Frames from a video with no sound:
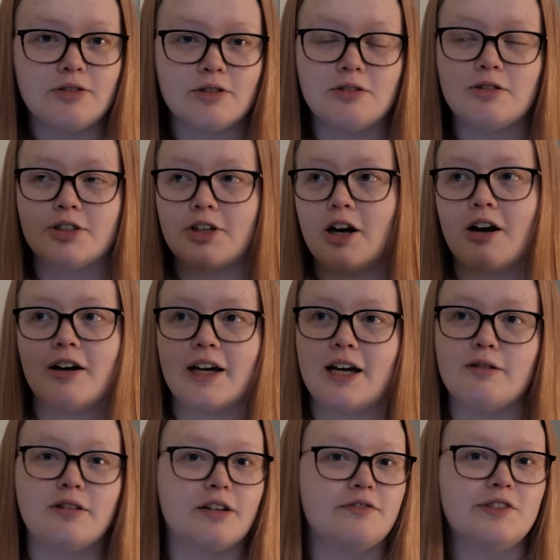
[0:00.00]
or you can't
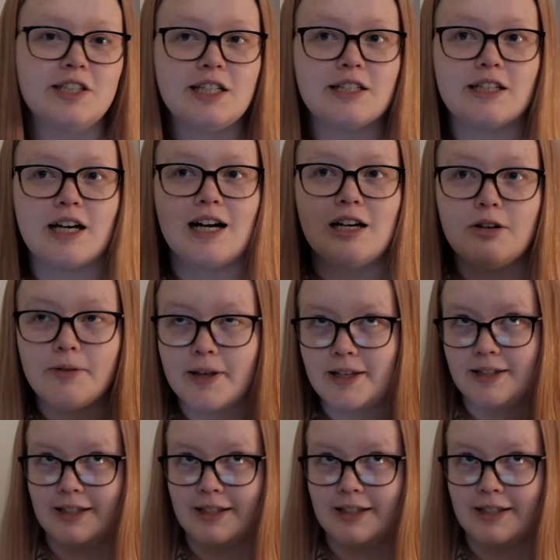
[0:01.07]
get enough detail, or there's